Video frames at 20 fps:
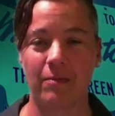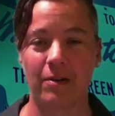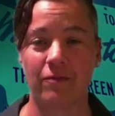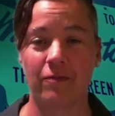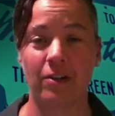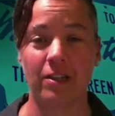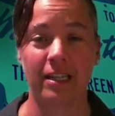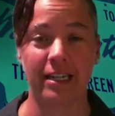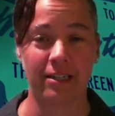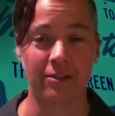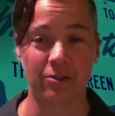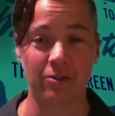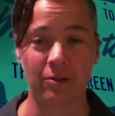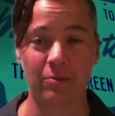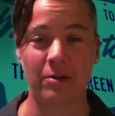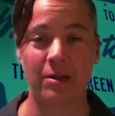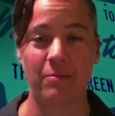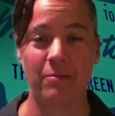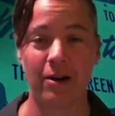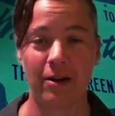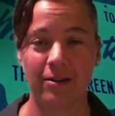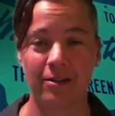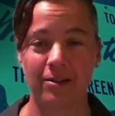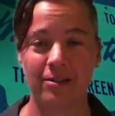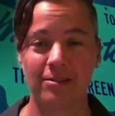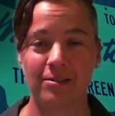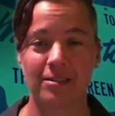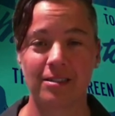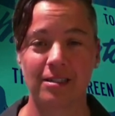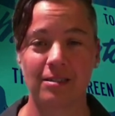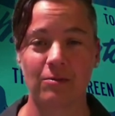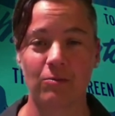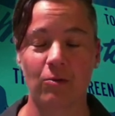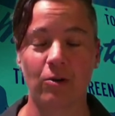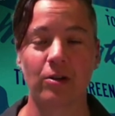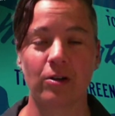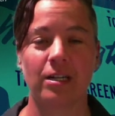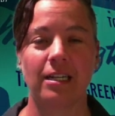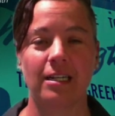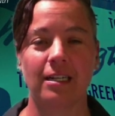philanthropy partners
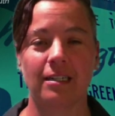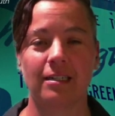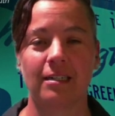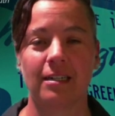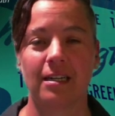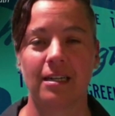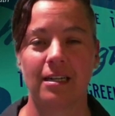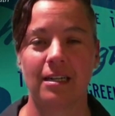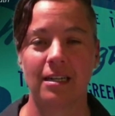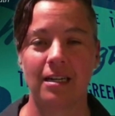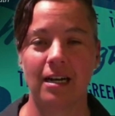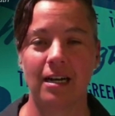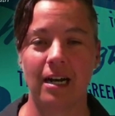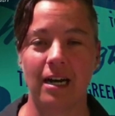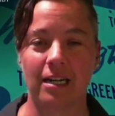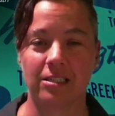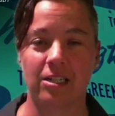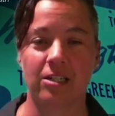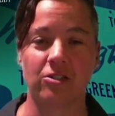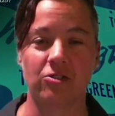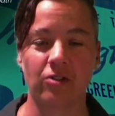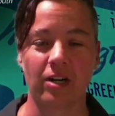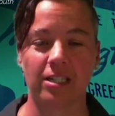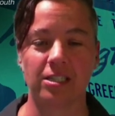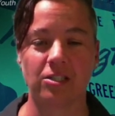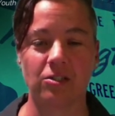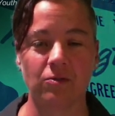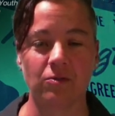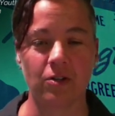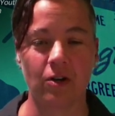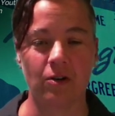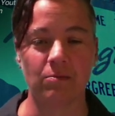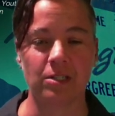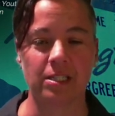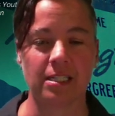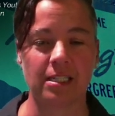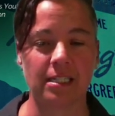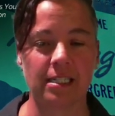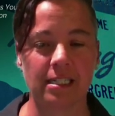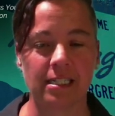working to address youth
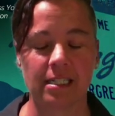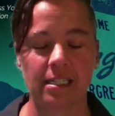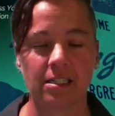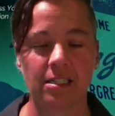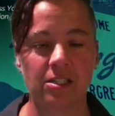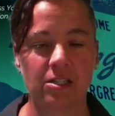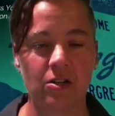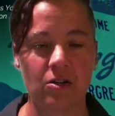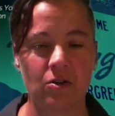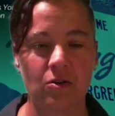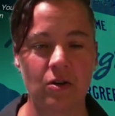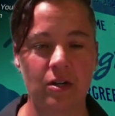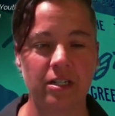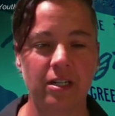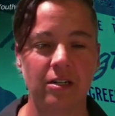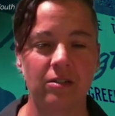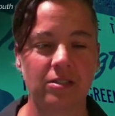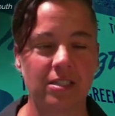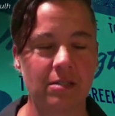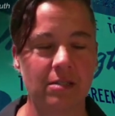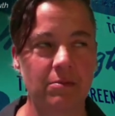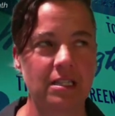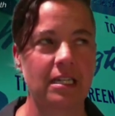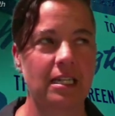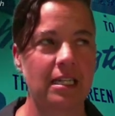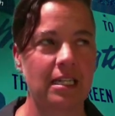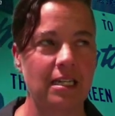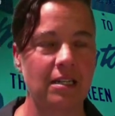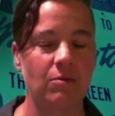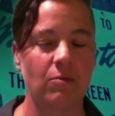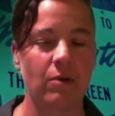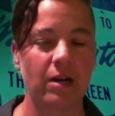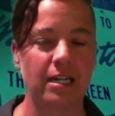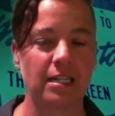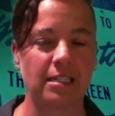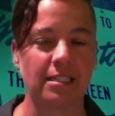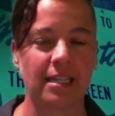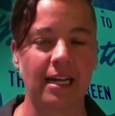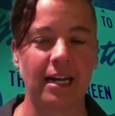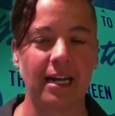homelessness. And so, some of the key
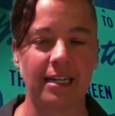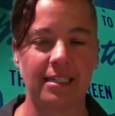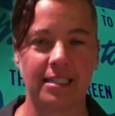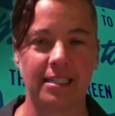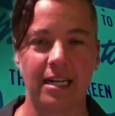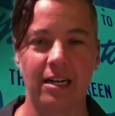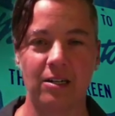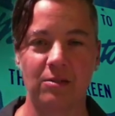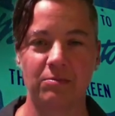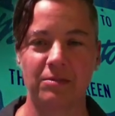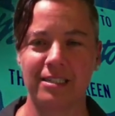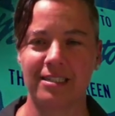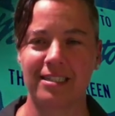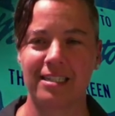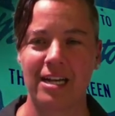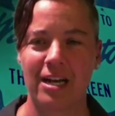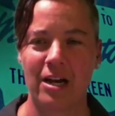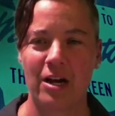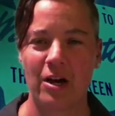ways that has helped is,